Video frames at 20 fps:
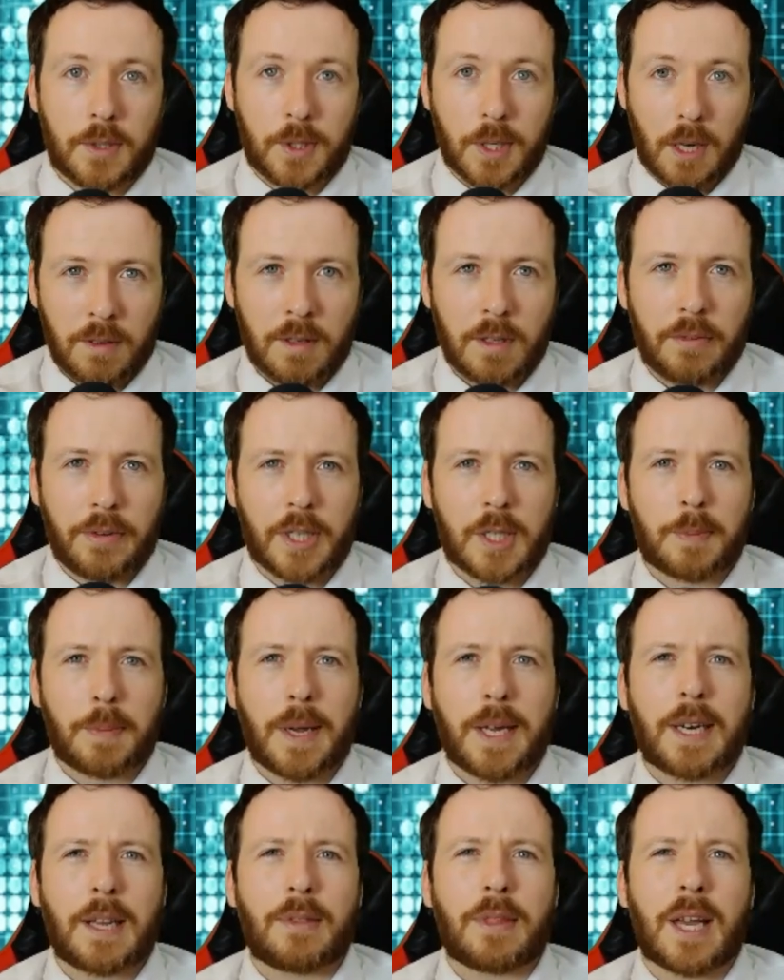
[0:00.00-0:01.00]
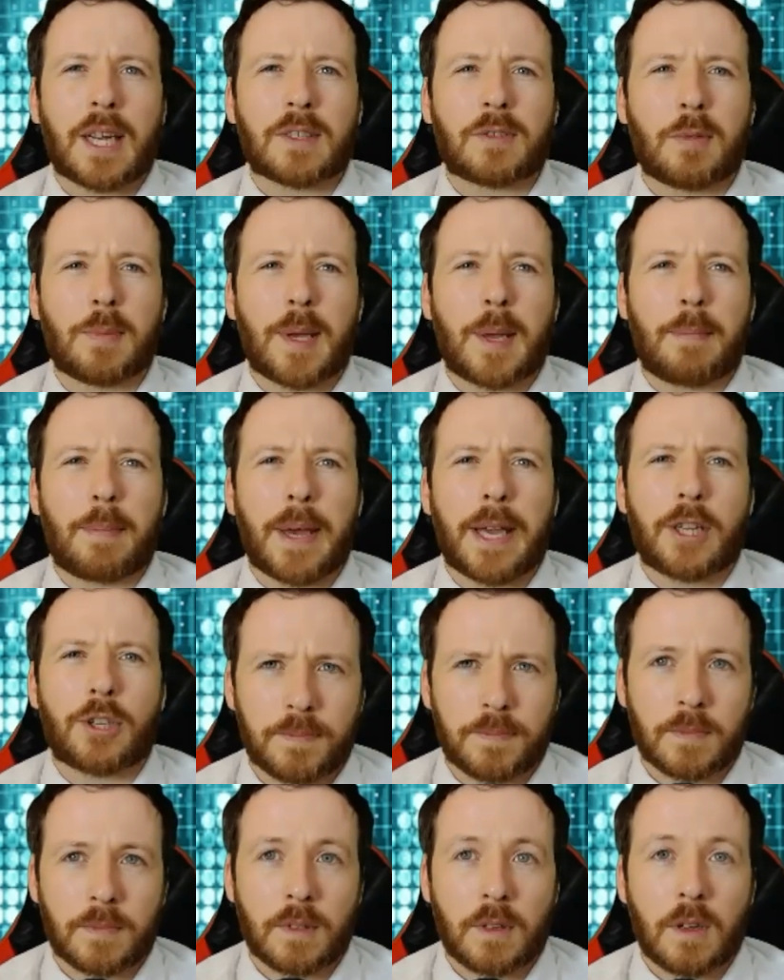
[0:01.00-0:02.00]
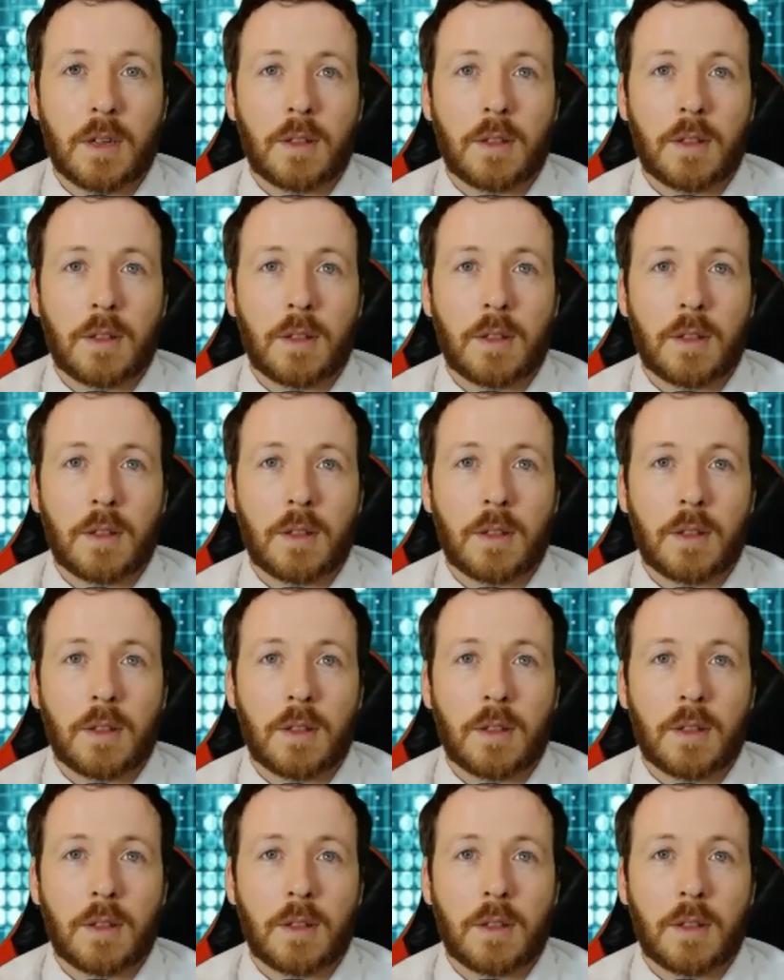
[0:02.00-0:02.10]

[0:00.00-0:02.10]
So, they're explaining thanks for being patient.